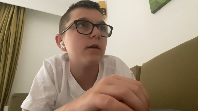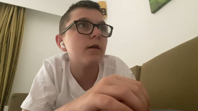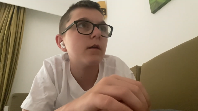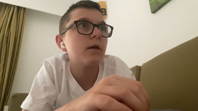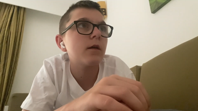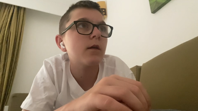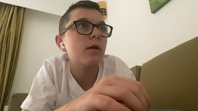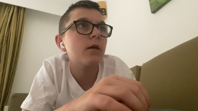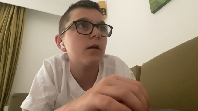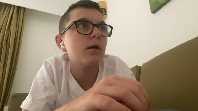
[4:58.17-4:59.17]

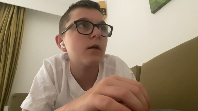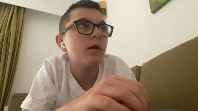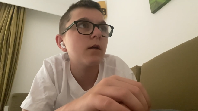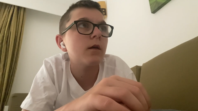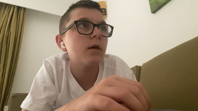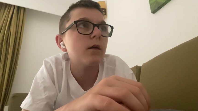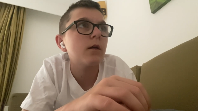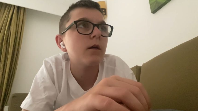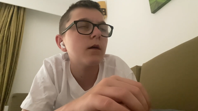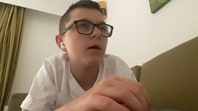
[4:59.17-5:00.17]

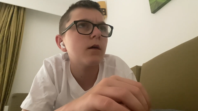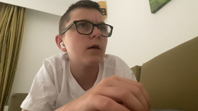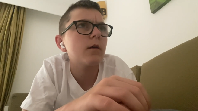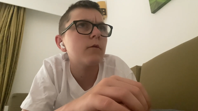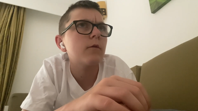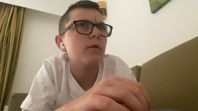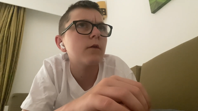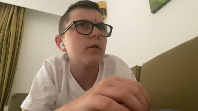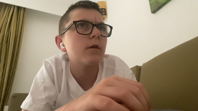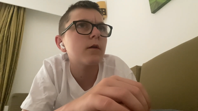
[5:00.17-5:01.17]

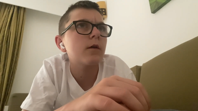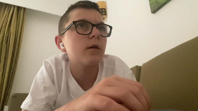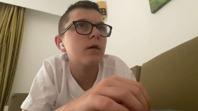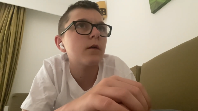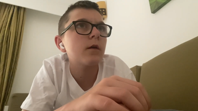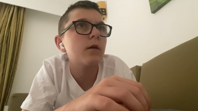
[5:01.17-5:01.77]
(silence)